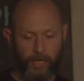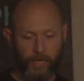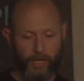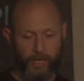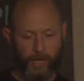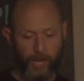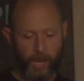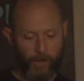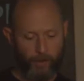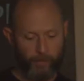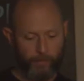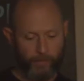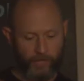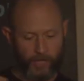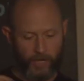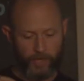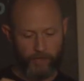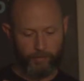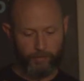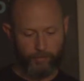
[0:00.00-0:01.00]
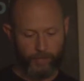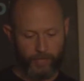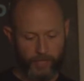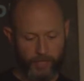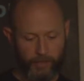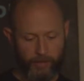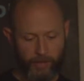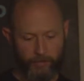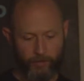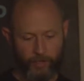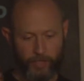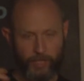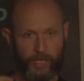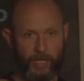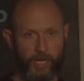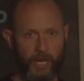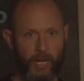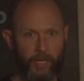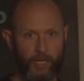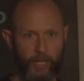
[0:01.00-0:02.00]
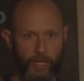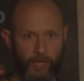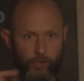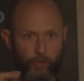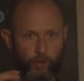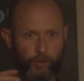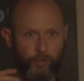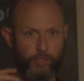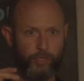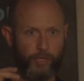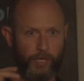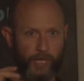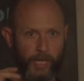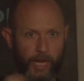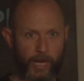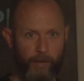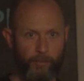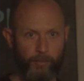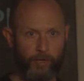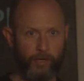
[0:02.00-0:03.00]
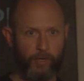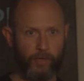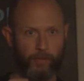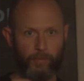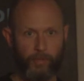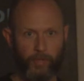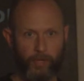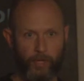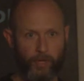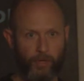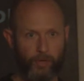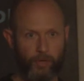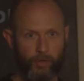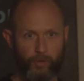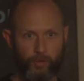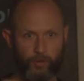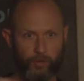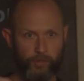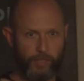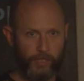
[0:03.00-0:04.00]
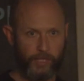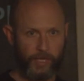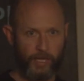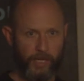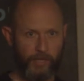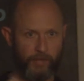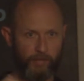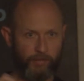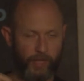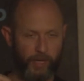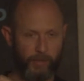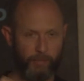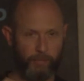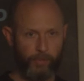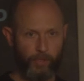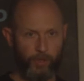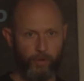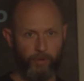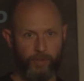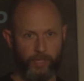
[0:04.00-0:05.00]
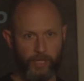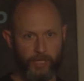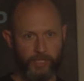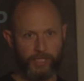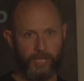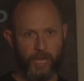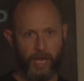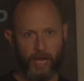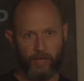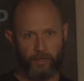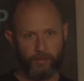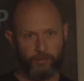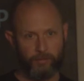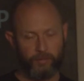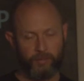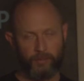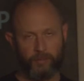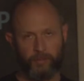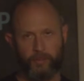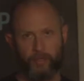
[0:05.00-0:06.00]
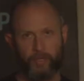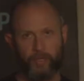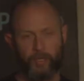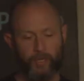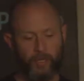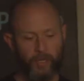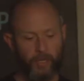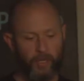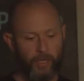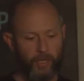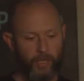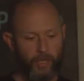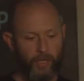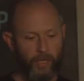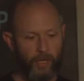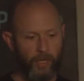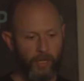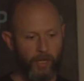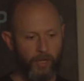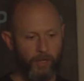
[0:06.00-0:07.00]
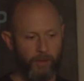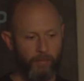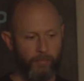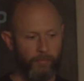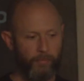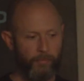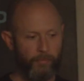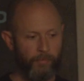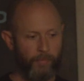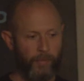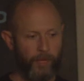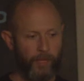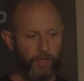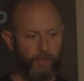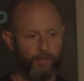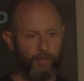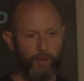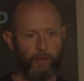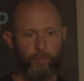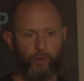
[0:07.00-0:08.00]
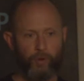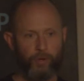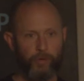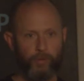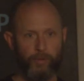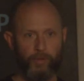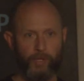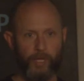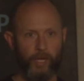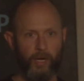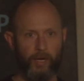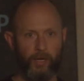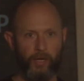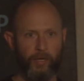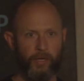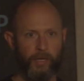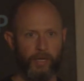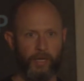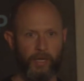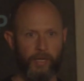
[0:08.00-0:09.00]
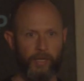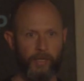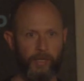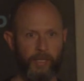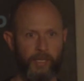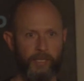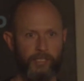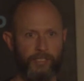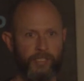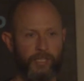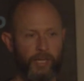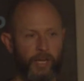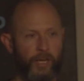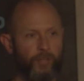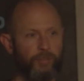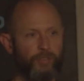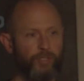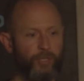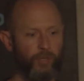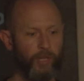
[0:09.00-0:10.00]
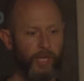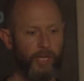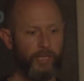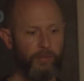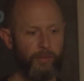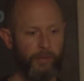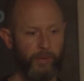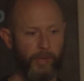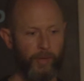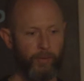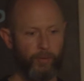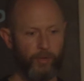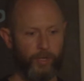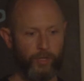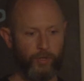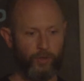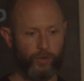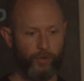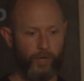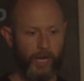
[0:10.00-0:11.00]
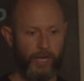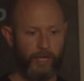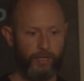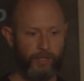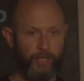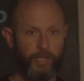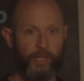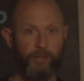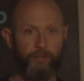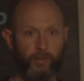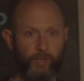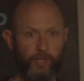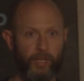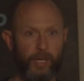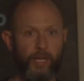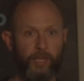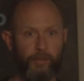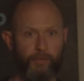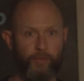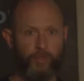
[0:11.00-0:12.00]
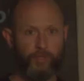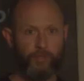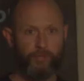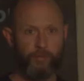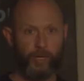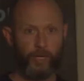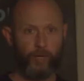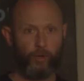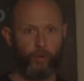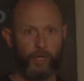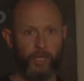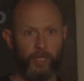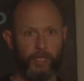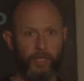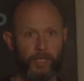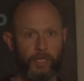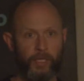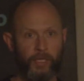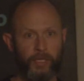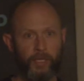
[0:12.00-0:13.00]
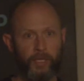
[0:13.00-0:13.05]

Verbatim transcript: And now I'm kind of bringing everything kind of like closer to camera, below to kind of like blow things out. And, um, I love how portable they are. And it's, I also like to be able to create different lighting moods very quickly